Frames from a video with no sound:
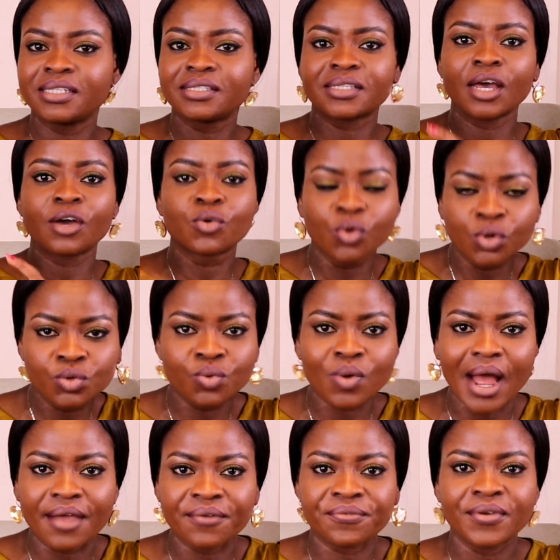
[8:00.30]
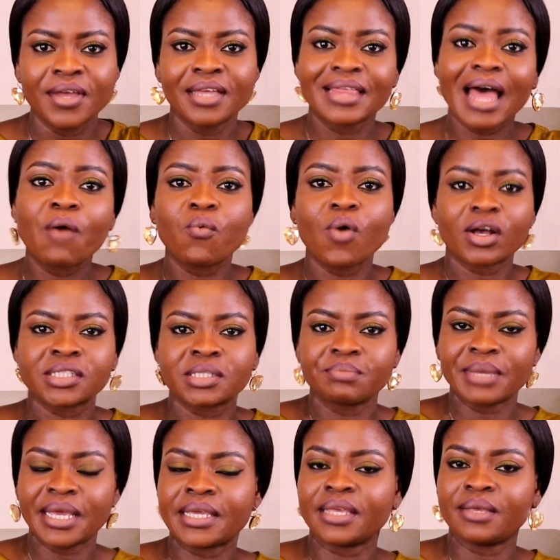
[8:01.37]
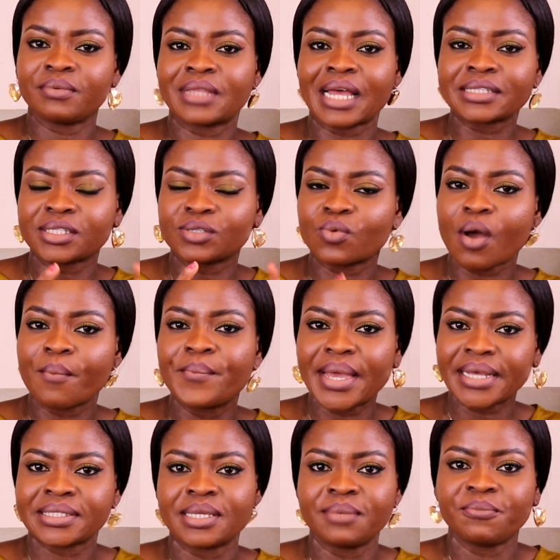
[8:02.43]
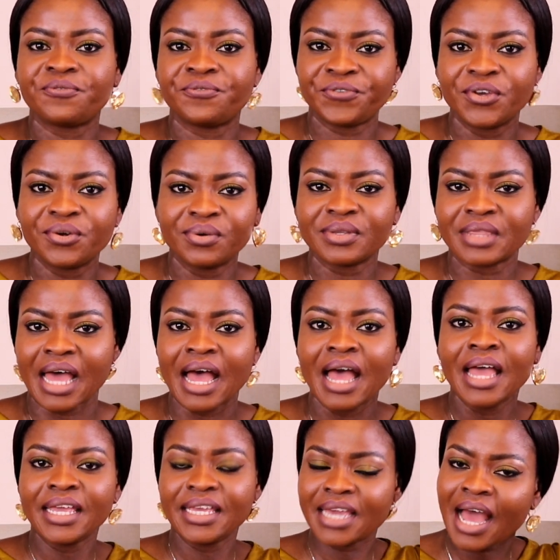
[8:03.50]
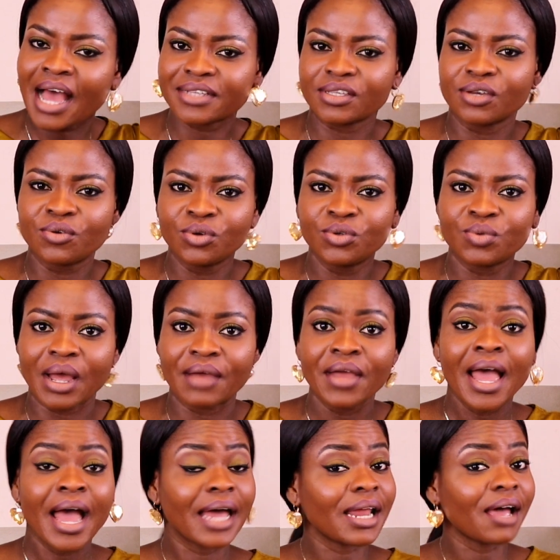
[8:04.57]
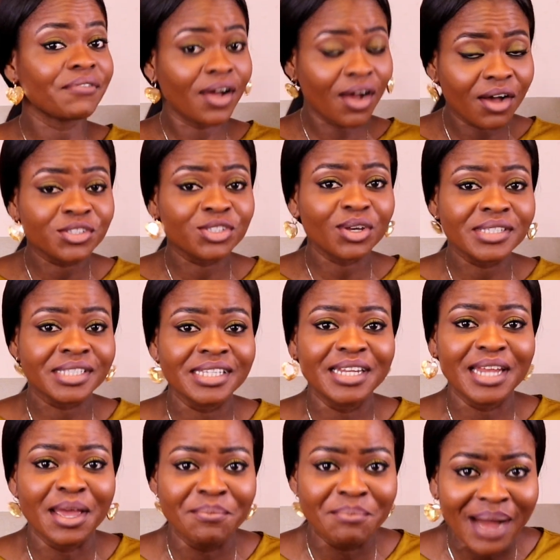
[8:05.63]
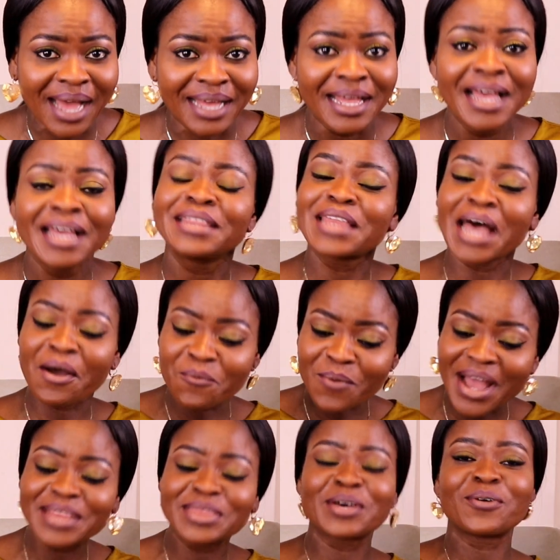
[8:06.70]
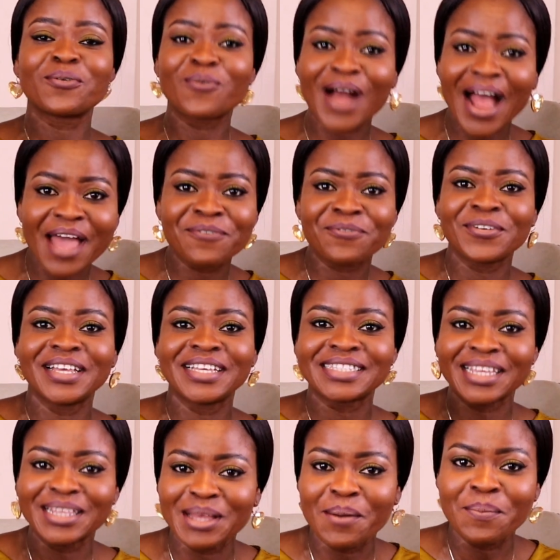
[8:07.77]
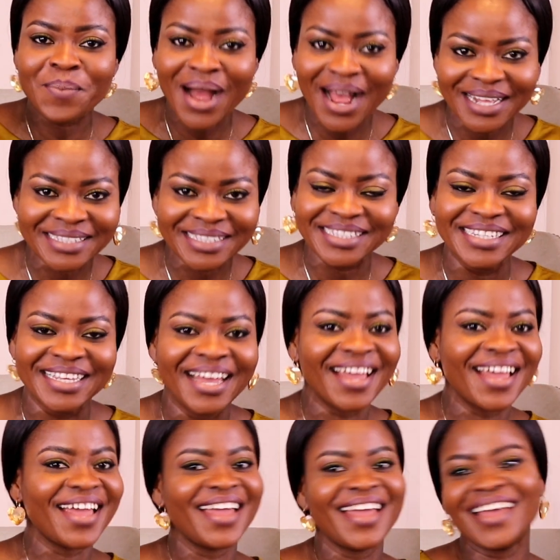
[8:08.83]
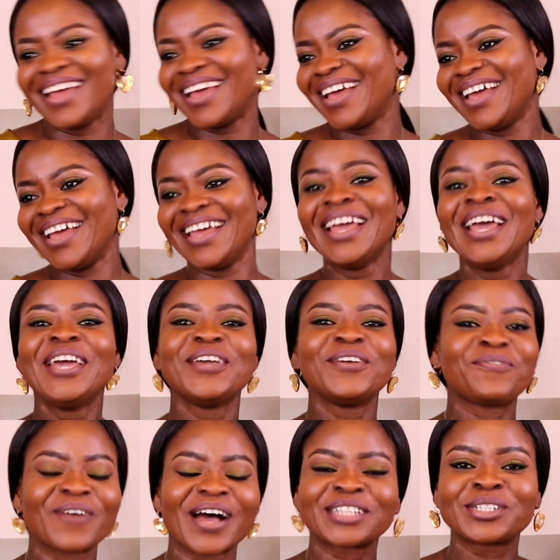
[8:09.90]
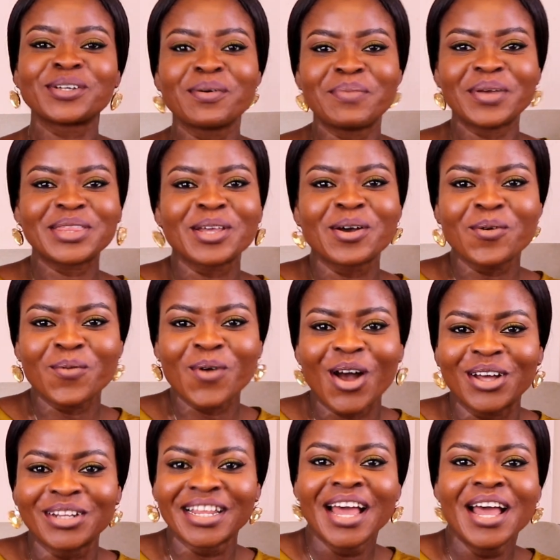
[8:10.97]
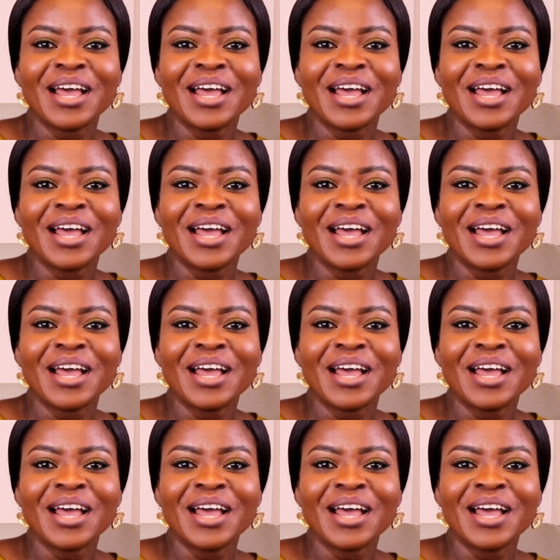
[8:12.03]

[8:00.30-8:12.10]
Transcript: is a good wife. That is what makes him feel that he has a good wife. And I've also seen a man that when the wife is in a party, hey, in fact, she'll be the one